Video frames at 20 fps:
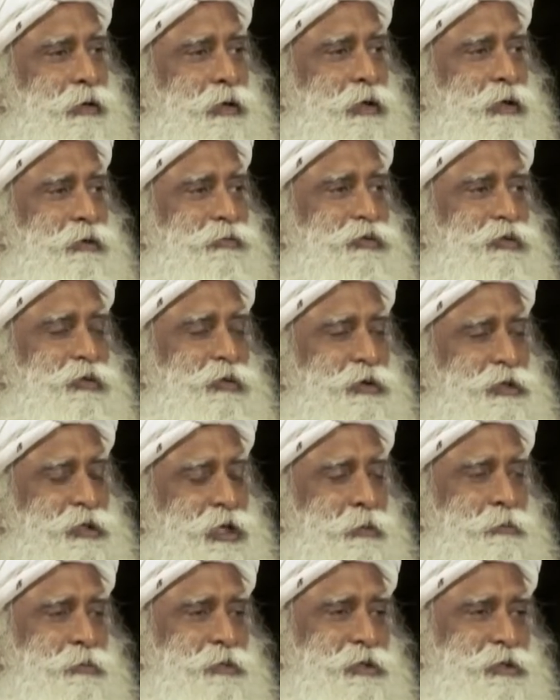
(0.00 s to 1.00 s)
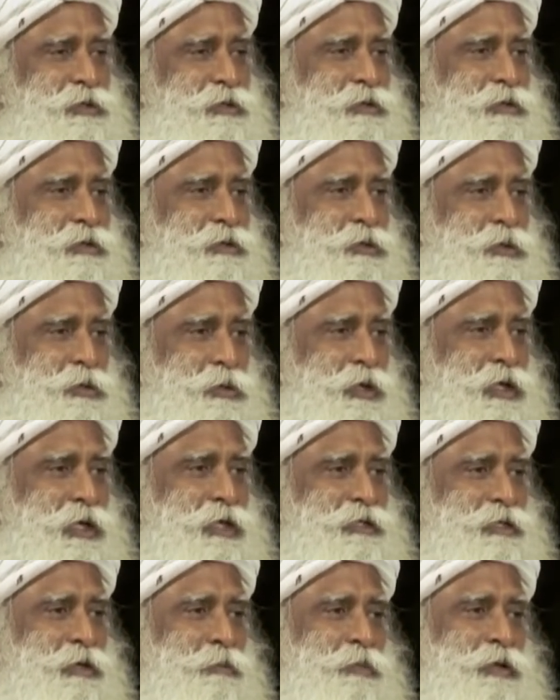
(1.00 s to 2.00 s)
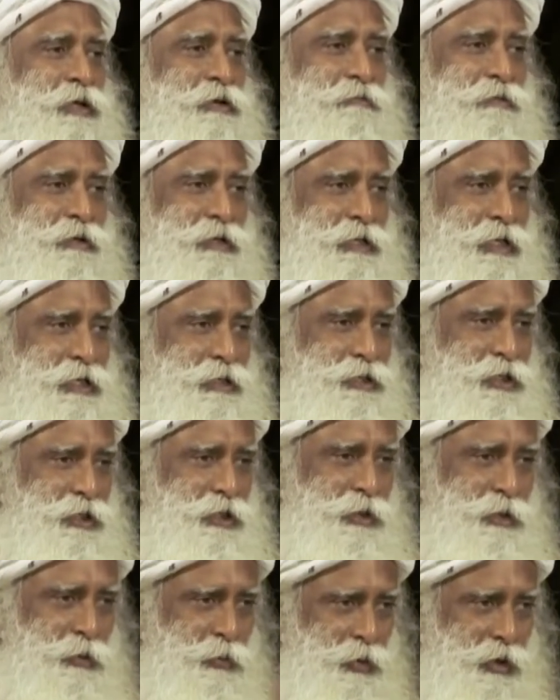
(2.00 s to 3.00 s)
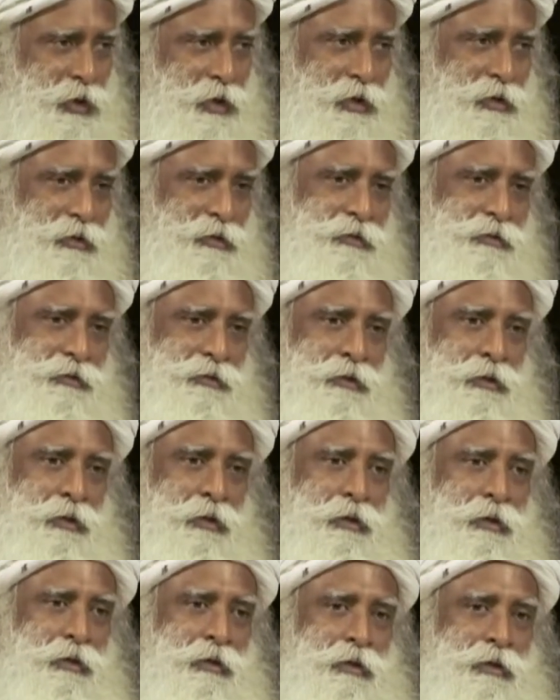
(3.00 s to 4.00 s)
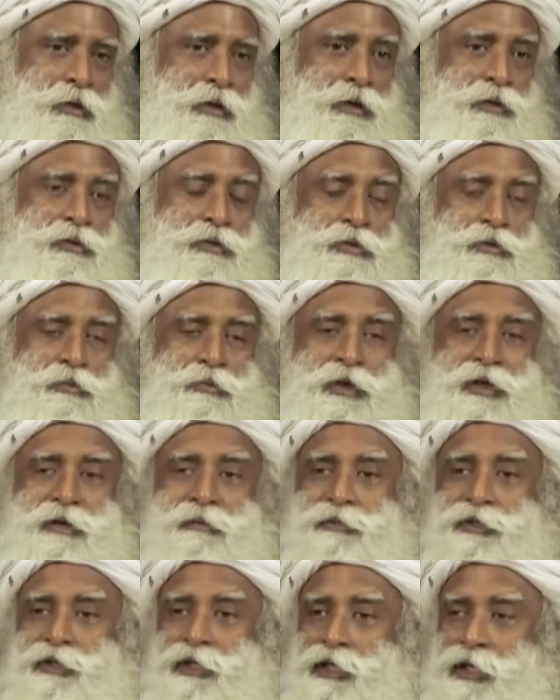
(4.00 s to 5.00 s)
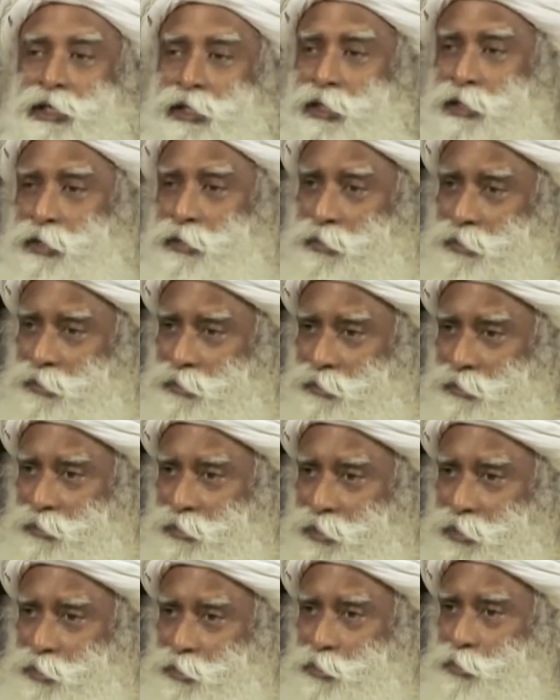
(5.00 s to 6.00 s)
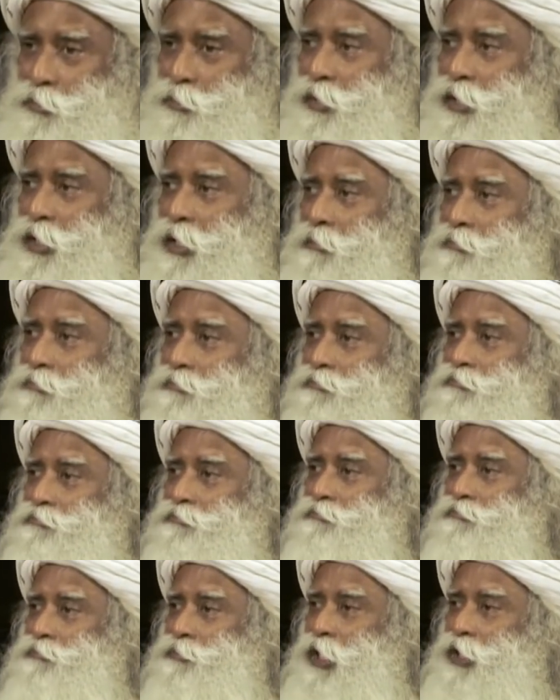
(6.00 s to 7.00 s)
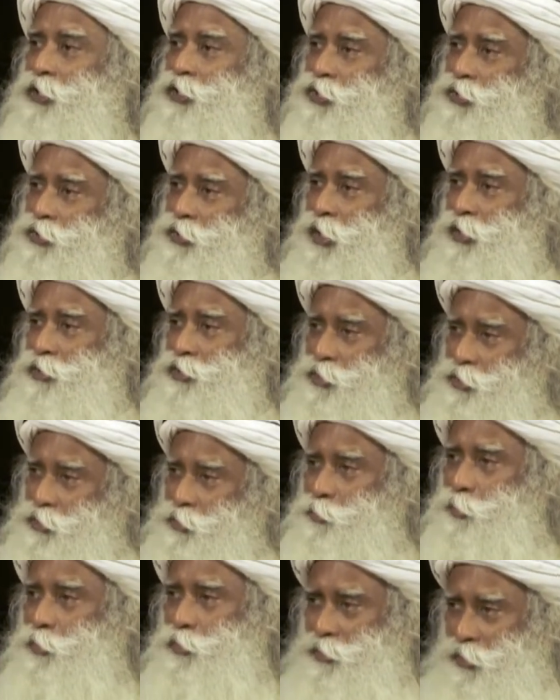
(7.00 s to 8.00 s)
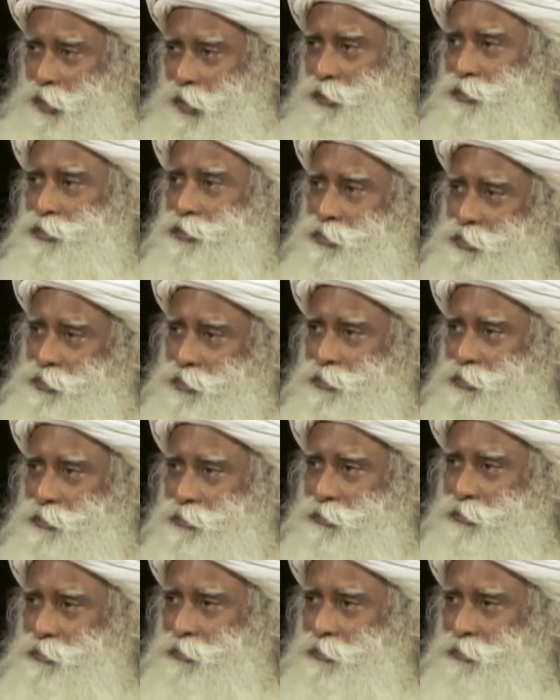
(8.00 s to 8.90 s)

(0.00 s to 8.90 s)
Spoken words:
if you attempt to create something fantastic in the world, it could become tyrannical, it could become a disastrous process.